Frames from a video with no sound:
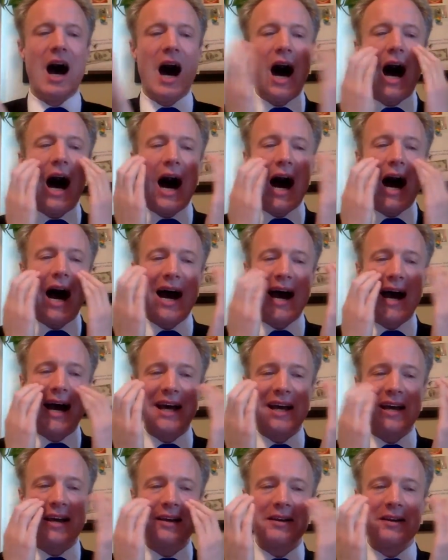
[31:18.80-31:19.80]

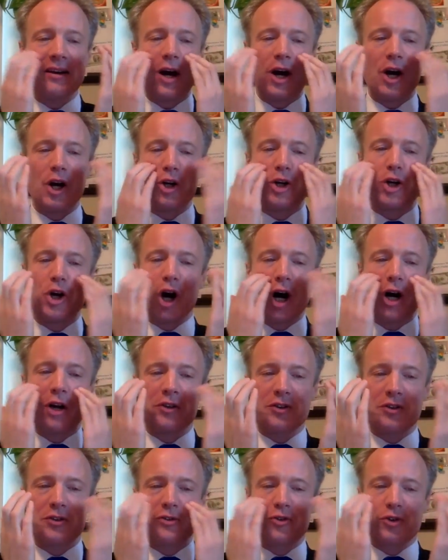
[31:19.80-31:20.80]
I got